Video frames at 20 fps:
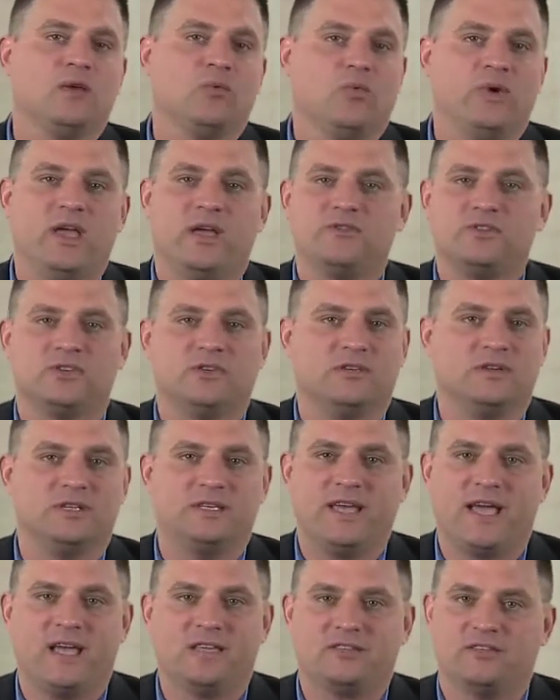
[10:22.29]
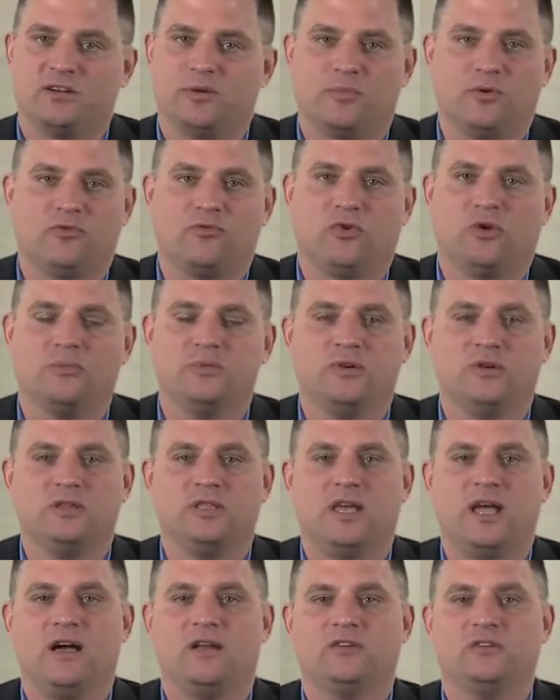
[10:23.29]
We have certain tasks that are performed during
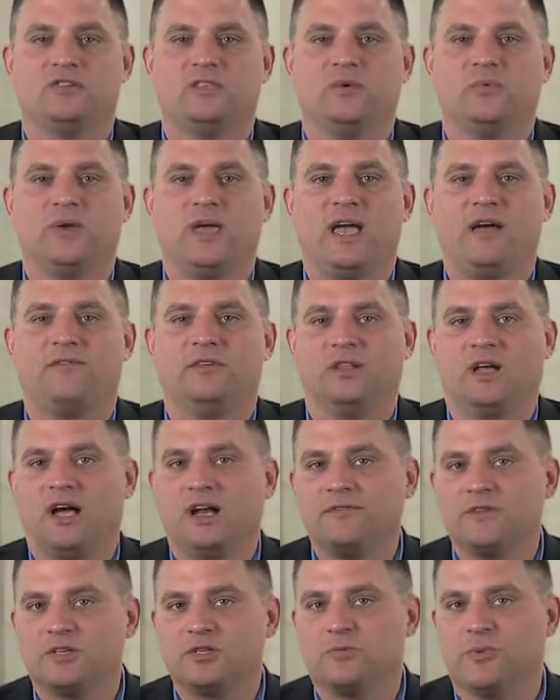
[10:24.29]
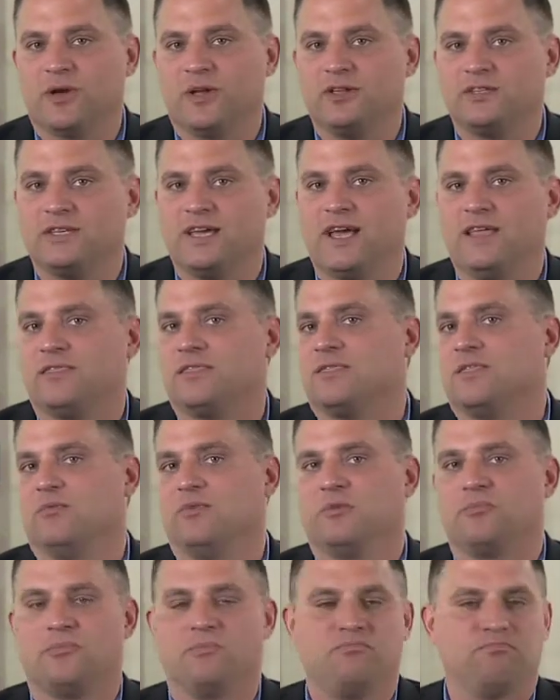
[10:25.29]
the outage that we have a lot of experience at, that
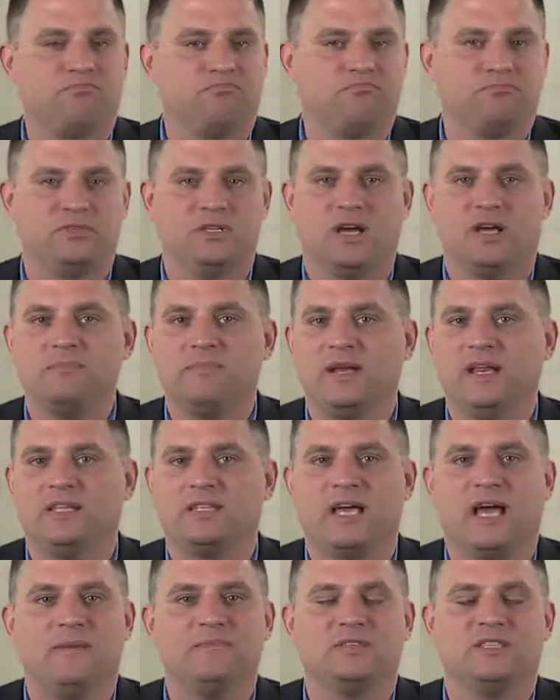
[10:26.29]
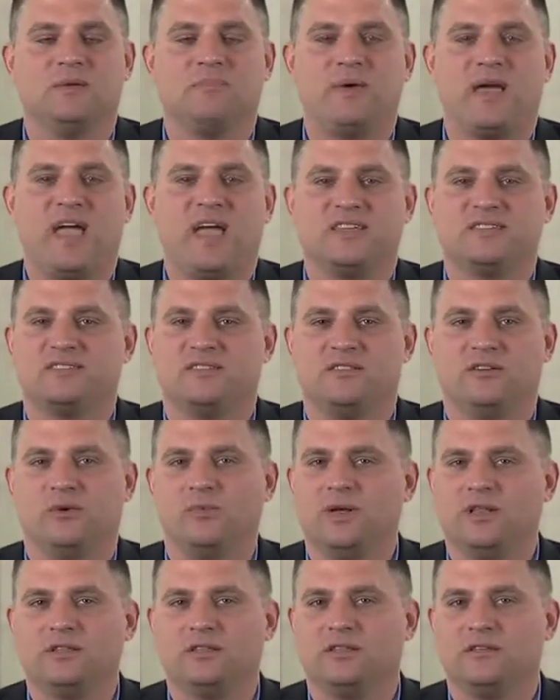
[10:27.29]
we've done many times in the past, and that are
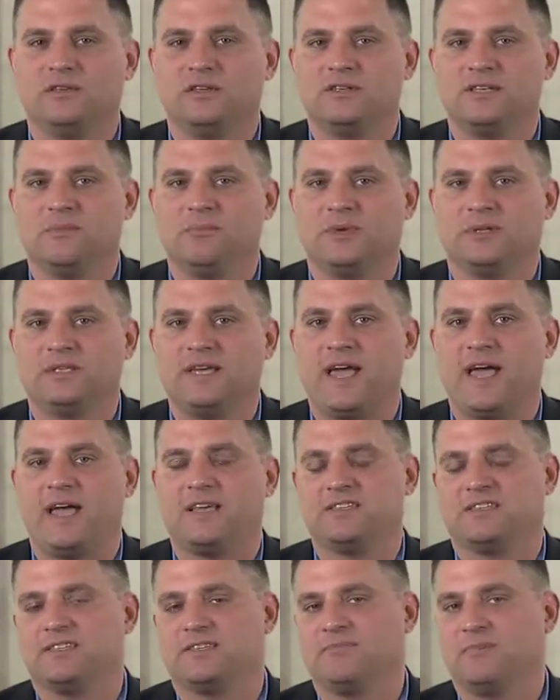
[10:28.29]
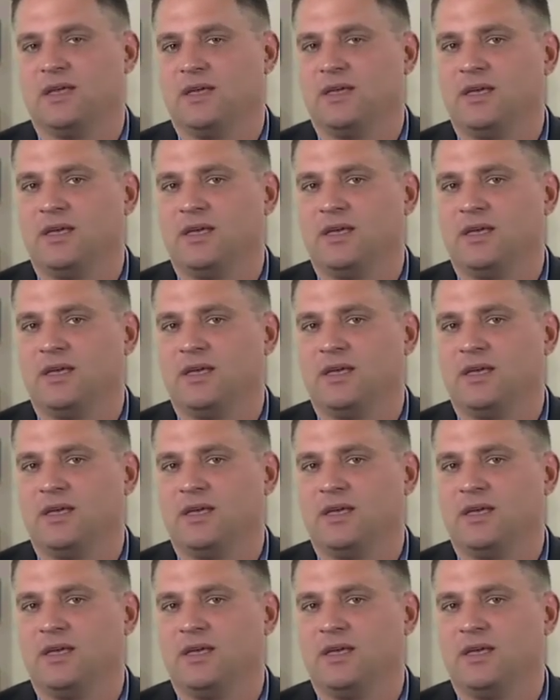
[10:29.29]
relatively simple tasks.